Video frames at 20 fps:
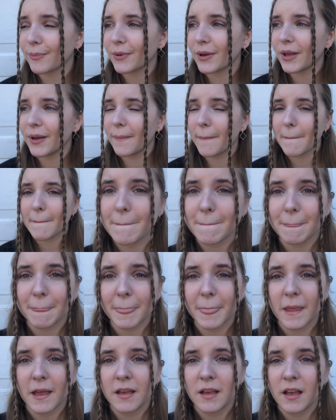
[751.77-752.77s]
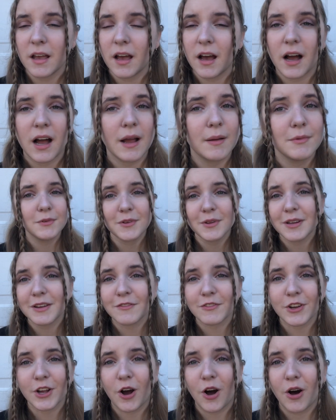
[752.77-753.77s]
but I'm doing it
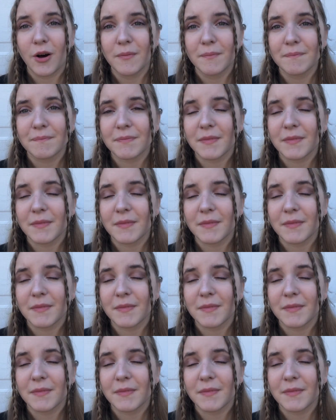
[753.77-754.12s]
for y'all.